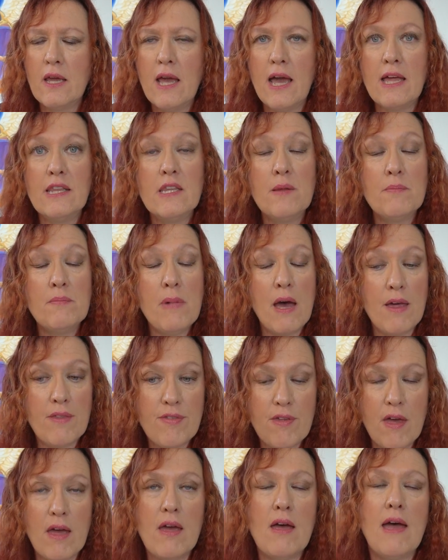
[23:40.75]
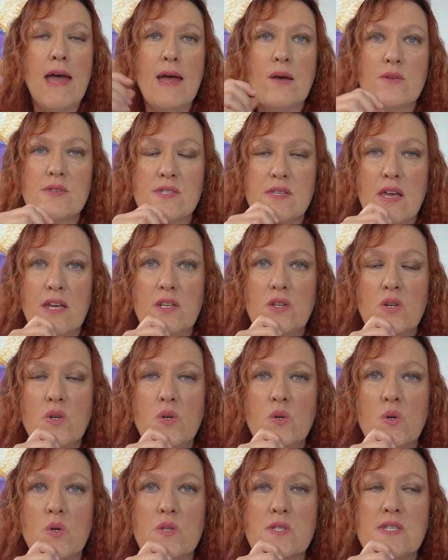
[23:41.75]
And the mother outside
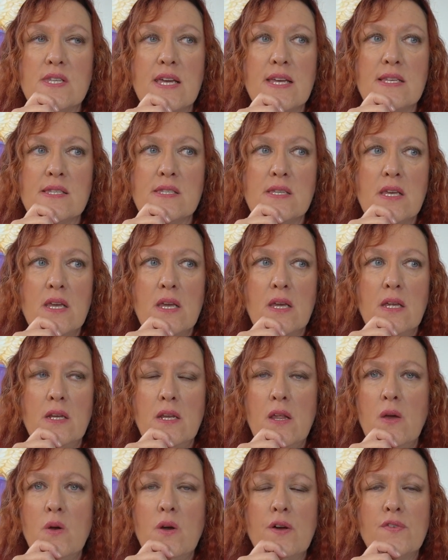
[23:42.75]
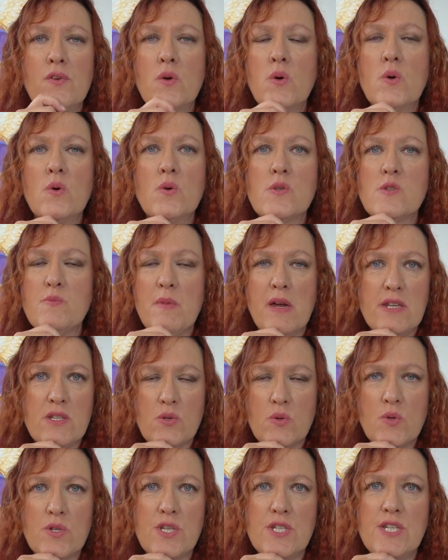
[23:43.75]
court says, no, of course my
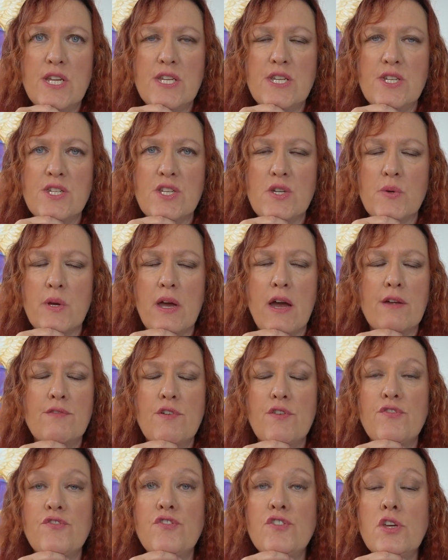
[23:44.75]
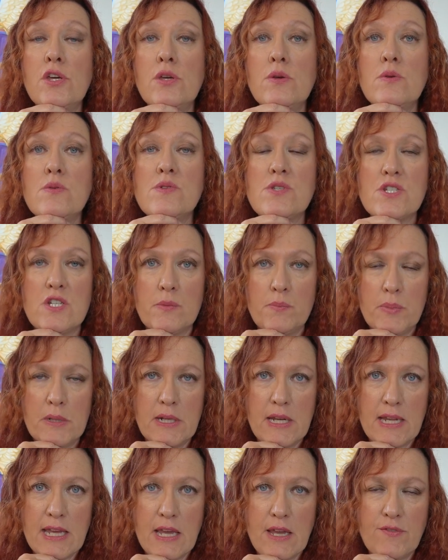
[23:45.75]
daughter didn't do it. I refuse to
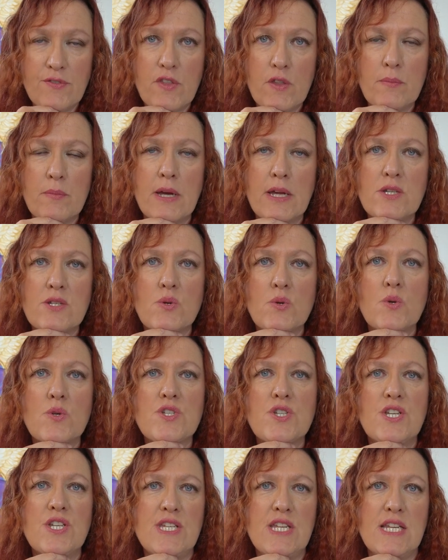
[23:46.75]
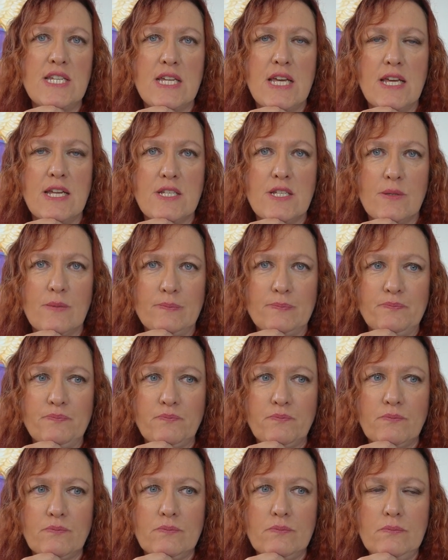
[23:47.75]
believe that my daughter did it,
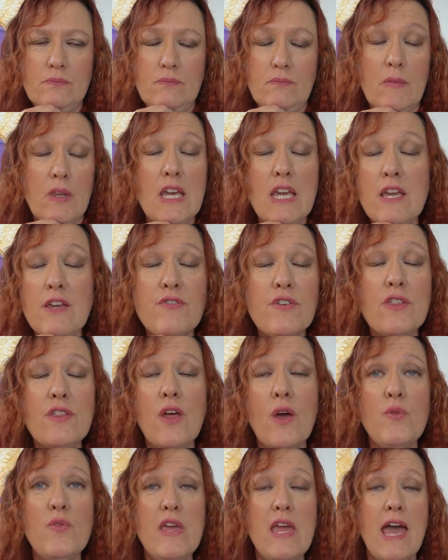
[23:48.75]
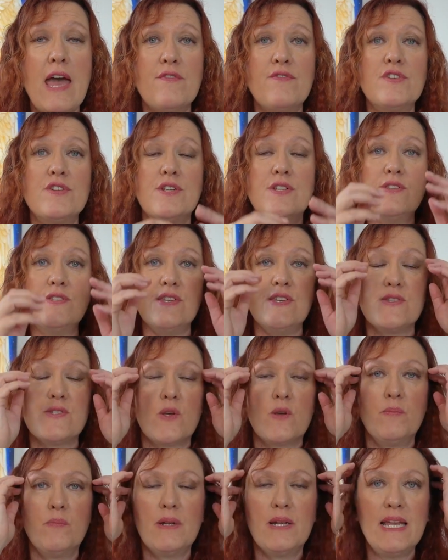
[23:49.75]
even though the evidence is
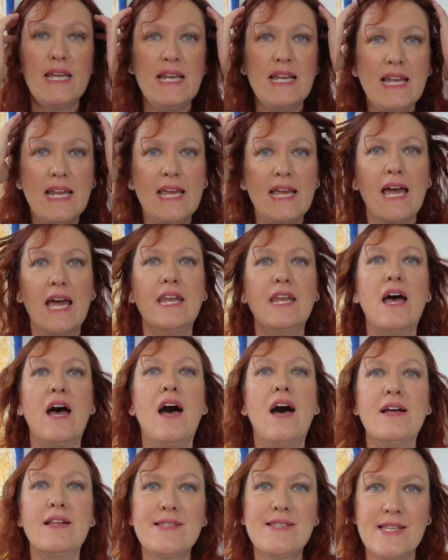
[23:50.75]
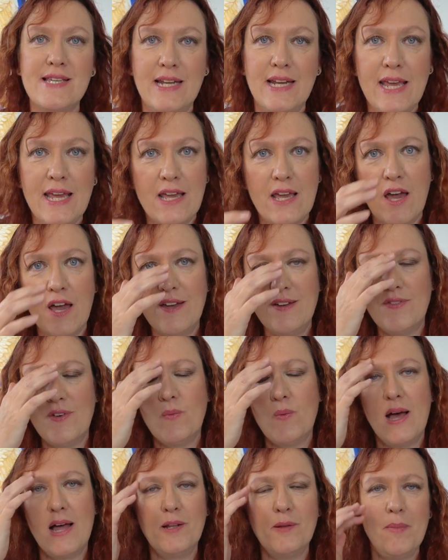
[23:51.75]
completely and utterly
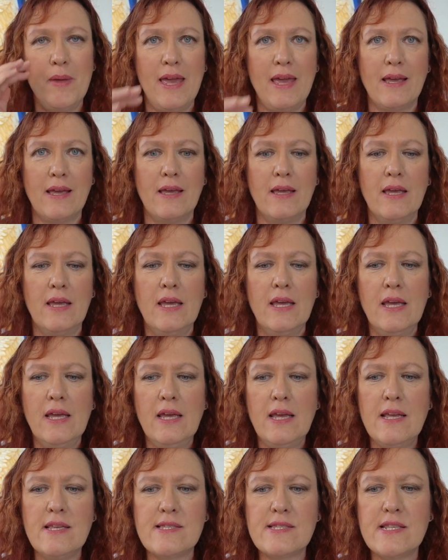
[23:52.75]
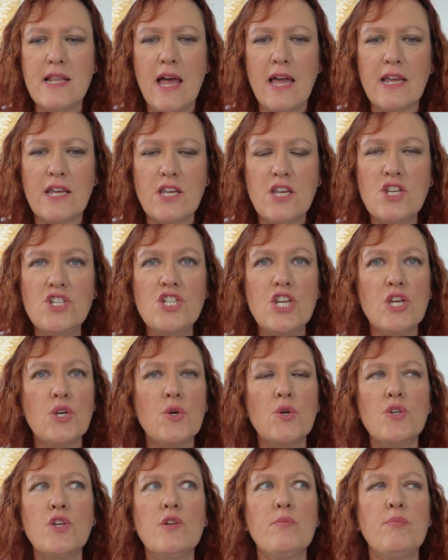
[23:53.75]
overwhelming. It's like she
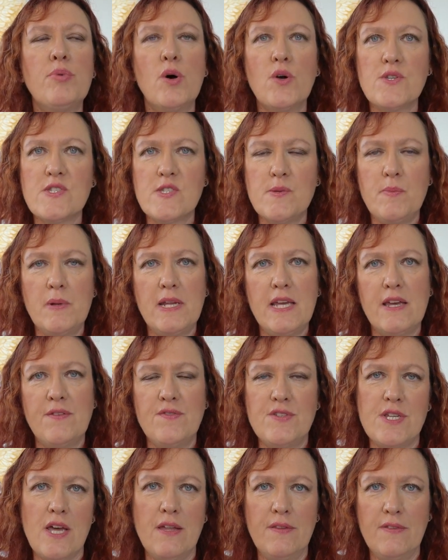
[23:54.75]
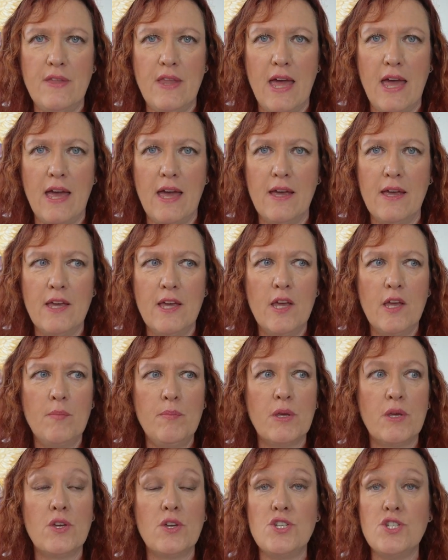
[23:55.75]
couldn't possibly have done that
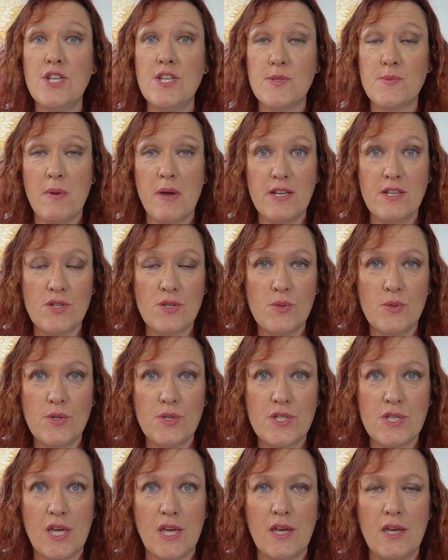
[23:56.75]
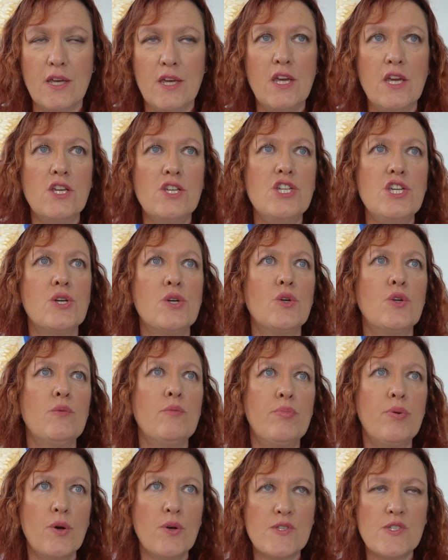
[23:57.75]
because she's my daughter. She couldn't
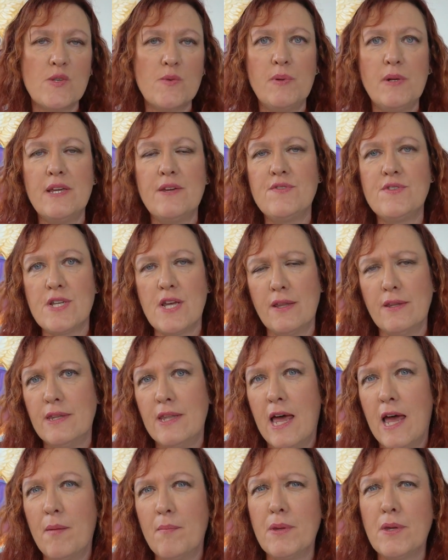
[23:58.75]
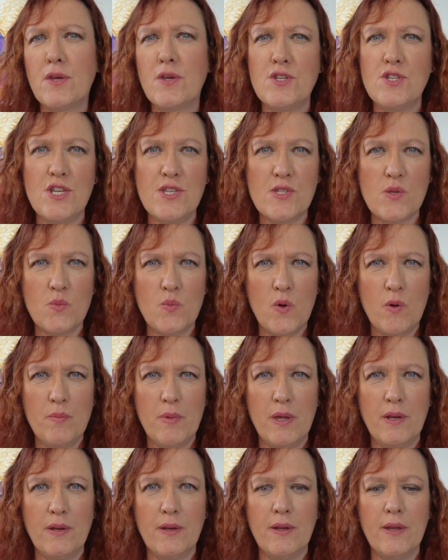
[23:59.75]
possibly have done that because she's a
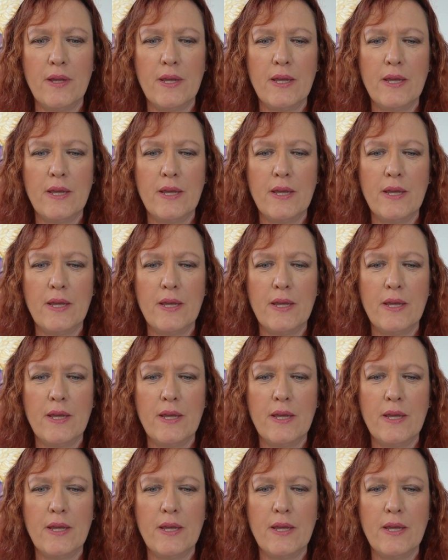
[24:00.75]
woman,